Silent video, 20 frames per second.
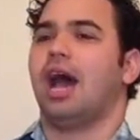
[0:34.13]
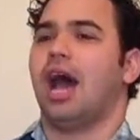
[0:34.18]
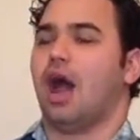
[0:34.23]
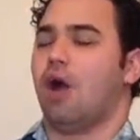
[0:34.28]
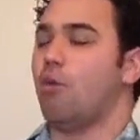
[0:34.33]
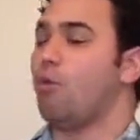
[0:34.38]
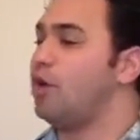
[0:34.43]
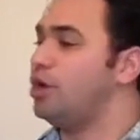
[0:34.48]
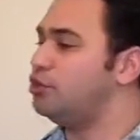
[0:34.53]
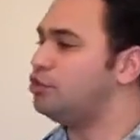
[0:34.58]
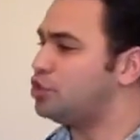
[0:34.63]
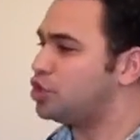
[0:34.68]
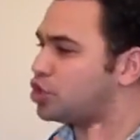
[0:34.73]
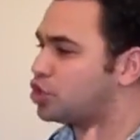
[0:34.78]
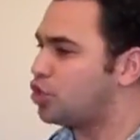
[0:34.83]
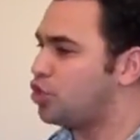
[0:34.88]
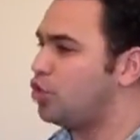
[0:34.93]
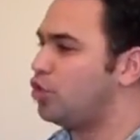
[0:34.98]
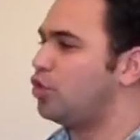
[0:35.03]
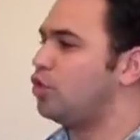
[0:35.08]
I went to
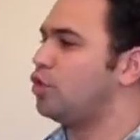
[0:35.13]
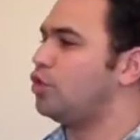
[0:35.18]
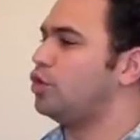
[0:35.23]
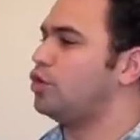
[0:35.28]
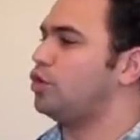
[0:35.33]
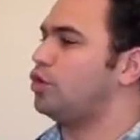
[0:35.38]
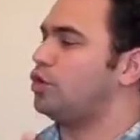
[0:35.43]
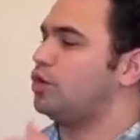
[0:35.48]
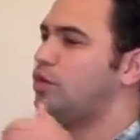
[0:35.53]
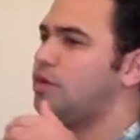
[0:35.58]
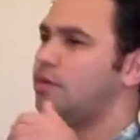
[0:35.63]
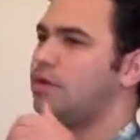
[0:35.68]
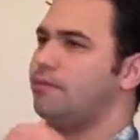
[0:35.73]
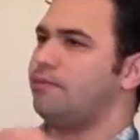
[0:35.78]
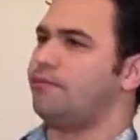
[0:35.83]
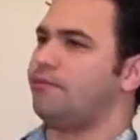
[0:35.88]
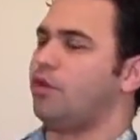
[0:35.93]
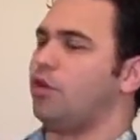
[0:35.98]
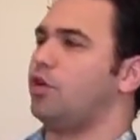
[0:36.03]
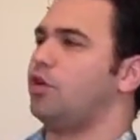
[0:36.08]
school
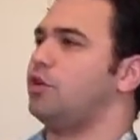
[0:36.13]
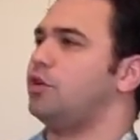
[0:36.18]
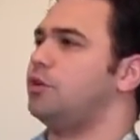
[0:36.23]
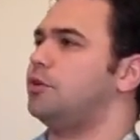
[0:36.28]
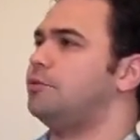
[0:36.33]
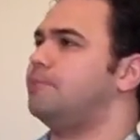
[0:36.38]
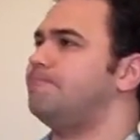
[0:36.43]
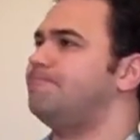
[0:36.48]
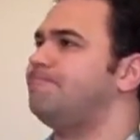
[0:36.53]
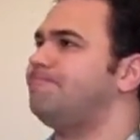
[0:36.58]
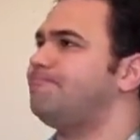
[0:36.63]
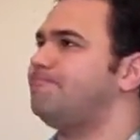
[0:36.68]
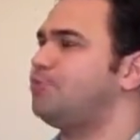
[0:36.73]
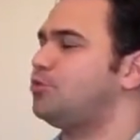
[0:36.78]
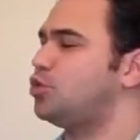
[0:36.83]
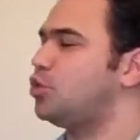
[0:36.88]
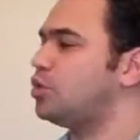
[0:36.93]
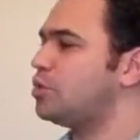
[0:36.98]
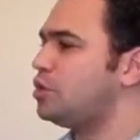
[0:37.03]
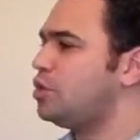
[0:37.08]
for
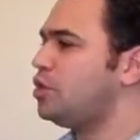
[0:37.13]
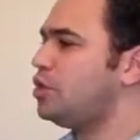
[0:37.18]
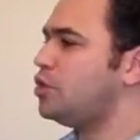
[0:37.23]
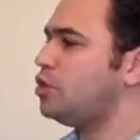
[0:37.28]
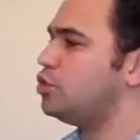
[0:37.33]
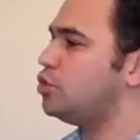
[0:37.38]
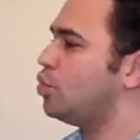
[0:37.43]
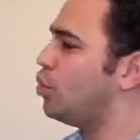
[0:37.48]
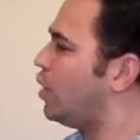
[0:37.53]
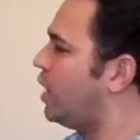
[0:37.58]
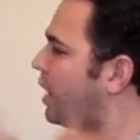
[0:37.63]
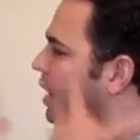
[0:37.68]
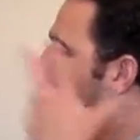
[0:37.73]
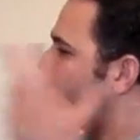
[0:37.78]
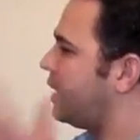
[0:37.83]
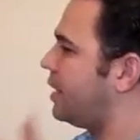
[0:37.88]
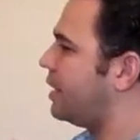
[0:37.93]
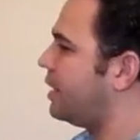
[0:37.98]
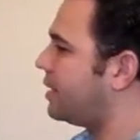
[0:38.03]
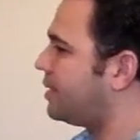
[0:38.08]
to
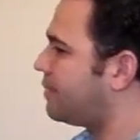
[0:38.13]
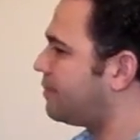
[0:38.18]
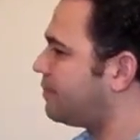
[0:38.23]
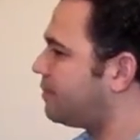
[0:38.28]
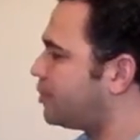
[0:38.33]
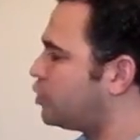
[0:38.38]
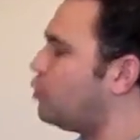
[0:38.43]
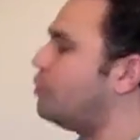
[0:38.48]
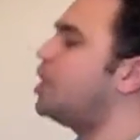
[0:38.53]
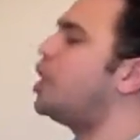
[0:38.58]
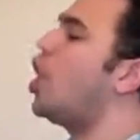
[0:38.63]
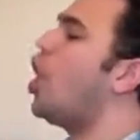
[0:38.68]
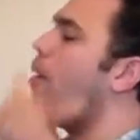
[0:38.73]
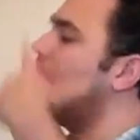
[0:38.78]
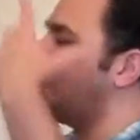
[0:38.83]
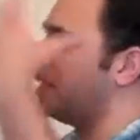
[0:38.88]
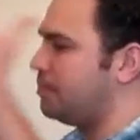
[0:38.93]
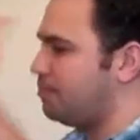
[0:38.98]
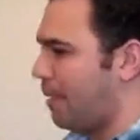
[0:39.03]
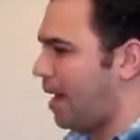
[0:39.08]
learn to become
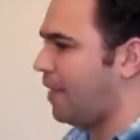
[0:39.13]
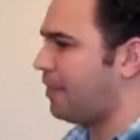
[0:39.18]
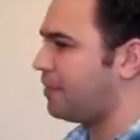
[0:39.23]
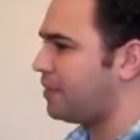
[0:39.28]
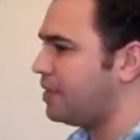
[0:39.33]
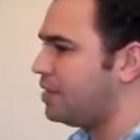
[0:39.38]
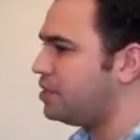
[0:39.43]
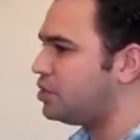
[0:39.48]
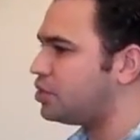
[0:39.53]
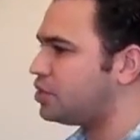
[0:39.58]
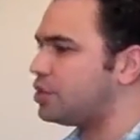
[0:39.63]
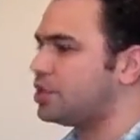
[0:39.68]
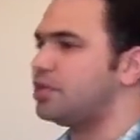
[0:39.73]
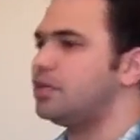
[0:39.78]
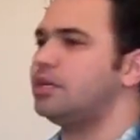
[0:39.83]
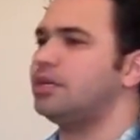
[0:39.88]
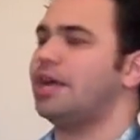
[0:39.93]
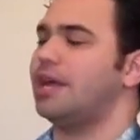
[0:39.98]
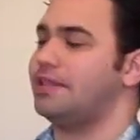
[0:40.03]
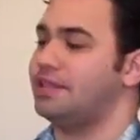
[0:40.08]
a math
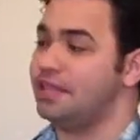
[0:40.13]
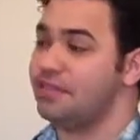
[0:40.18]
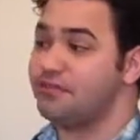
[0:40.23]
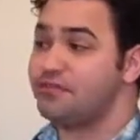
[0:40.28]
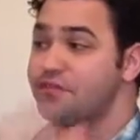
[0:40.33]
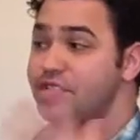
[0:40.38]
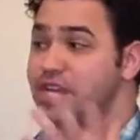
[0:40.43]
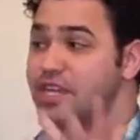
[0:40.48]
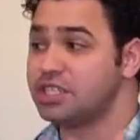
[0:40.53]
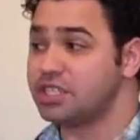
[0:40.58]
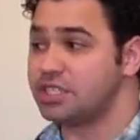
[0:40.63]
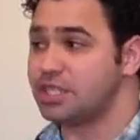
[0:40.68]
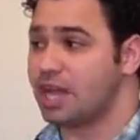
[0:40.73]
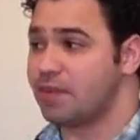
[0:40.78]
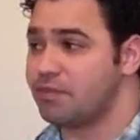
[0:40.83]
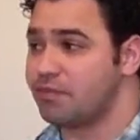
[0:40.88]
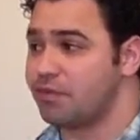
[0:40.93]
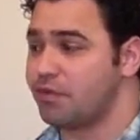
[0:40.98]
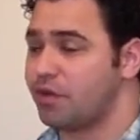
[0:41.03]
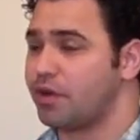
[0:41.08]
teacher. I didn't finish
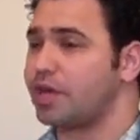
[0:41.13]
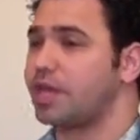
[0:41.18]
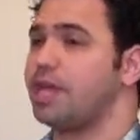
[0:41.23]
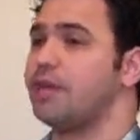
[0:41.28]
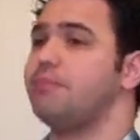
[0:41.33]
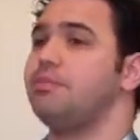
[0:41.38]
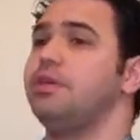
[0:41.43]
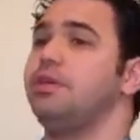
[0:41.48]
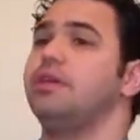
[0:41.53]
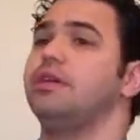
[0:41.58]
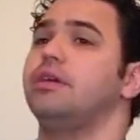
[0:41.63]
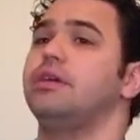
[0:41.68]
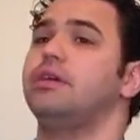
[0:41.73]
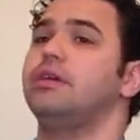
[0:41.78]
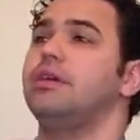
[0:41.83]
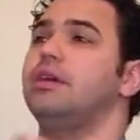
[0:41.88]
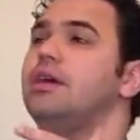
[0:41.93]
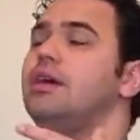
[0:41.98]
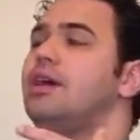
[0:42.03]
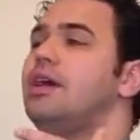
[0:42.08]
that before I came here,
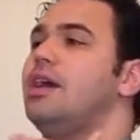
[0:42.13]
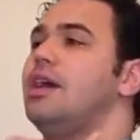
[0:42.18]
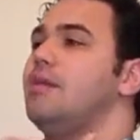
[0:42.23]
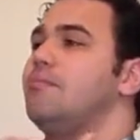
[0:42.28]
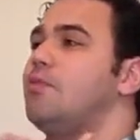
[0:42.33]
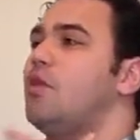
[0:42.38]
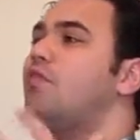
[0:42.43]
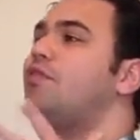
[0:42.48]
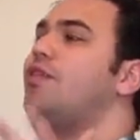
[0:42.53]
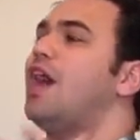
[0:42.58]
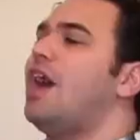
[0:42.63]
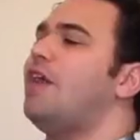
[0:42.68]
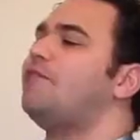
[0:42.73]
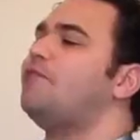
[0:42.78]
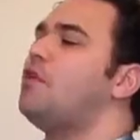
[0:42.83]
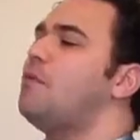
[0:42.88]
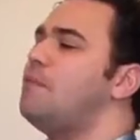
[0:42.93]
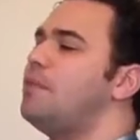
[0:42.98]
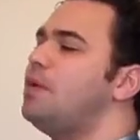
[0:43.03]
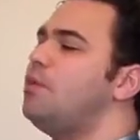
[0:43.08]
but
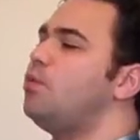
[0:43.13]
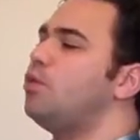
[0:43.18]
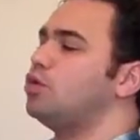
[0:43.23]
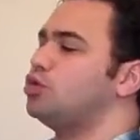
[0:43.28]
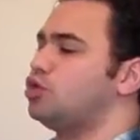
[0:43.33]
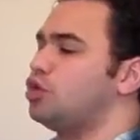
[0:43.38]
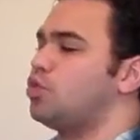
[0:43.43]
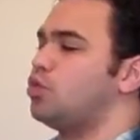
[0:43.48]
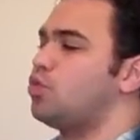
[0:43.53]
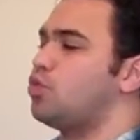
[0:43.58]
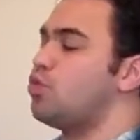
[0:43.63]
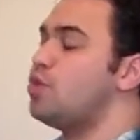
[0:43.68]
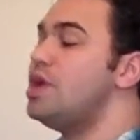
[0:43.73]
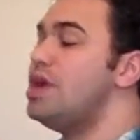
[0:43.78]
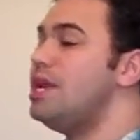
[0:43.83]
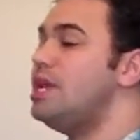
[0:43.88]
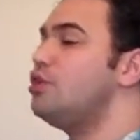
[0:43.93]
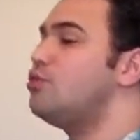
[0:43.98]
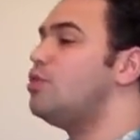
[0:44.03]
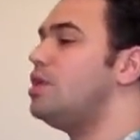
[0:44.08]
that for me was a
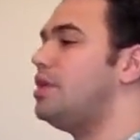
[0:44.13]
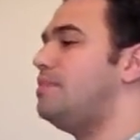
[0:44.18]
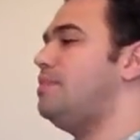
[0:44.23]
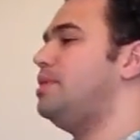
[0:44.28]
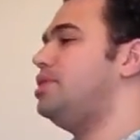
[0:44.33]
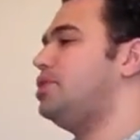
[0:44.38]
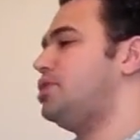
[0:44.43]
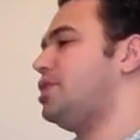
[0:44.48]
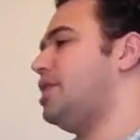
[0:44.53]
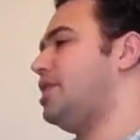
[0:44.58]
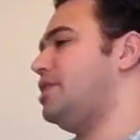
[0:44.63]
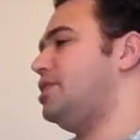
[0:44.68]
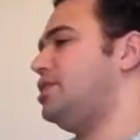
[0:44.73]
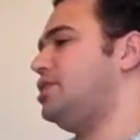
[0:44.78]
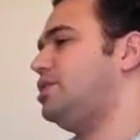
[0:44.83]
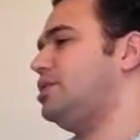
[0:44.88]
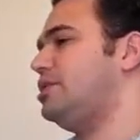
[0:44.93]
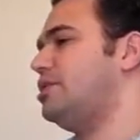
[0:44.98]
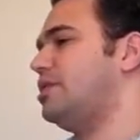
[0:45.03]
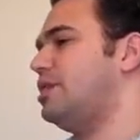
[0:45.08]
really big
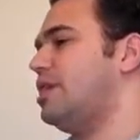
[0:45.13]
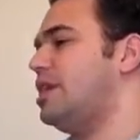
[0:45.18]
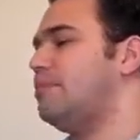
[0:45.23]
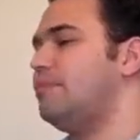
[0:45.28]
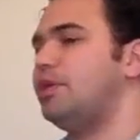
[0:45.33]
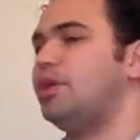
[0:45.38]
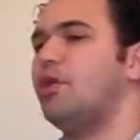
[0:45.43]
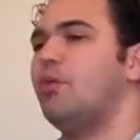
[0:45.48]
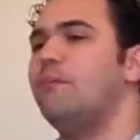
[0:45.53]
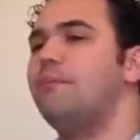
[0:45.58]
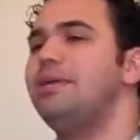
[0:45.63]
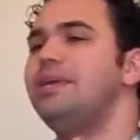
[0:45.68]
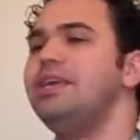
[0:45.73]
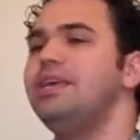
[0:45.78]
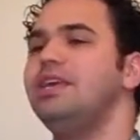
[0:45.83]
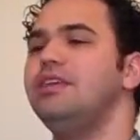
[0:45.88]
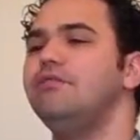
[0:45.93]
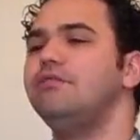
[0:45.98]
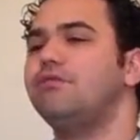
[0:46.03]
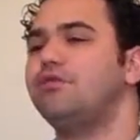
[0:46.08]
change because
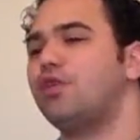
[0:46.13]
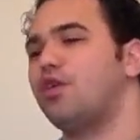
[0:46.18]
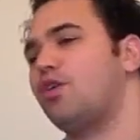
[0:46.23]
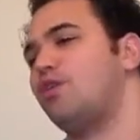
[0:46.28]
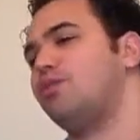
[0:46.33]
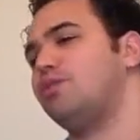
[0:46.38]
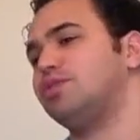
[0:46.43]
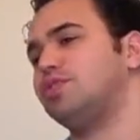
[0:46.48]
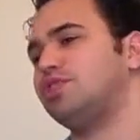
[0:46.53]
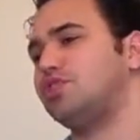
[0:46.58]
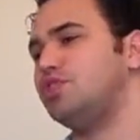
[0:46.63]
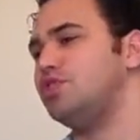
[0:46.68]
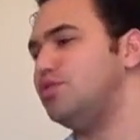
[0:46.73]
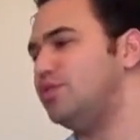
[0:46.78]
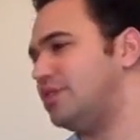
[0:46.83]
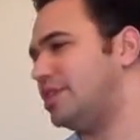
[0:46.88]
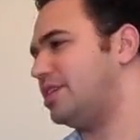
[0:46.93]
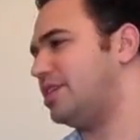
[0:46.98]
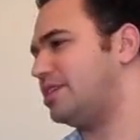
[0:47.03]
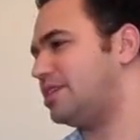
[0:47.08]
being from
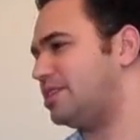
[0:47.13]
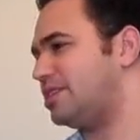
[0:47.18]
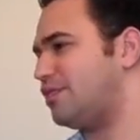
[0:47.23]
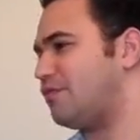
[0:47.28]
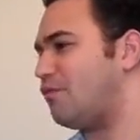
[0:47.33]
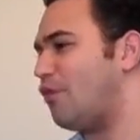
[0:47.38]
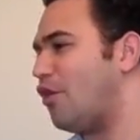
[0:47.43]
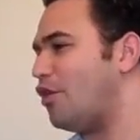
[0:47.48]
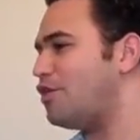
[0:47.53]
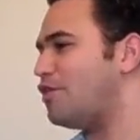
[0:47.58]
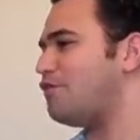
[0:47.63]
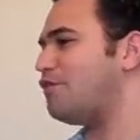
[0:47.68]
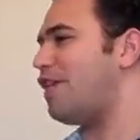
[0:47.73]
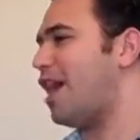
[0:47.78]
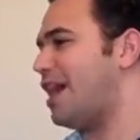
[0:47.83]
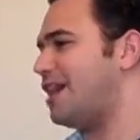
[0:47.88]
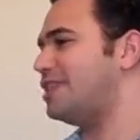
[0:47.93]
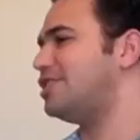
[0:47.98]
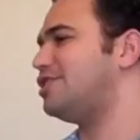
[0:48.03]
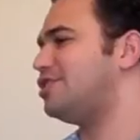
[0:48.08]
students,
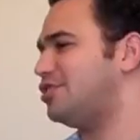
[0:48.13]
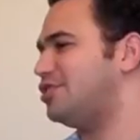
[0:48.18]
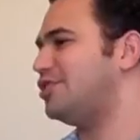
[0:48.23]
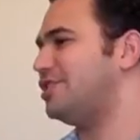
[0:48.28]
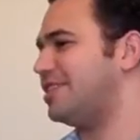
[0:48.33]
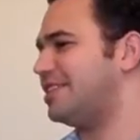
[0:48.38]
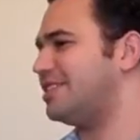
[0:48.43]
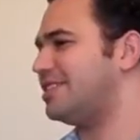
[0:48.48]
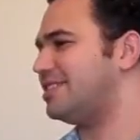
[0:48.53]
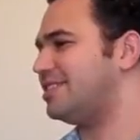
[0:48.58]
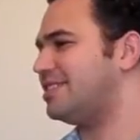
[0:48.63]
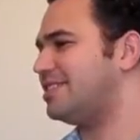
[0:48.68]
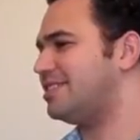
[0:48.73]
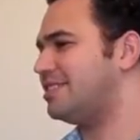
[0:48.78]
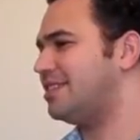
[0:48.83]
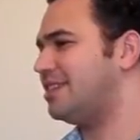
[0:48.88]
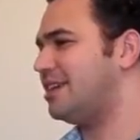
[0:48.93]
45 students,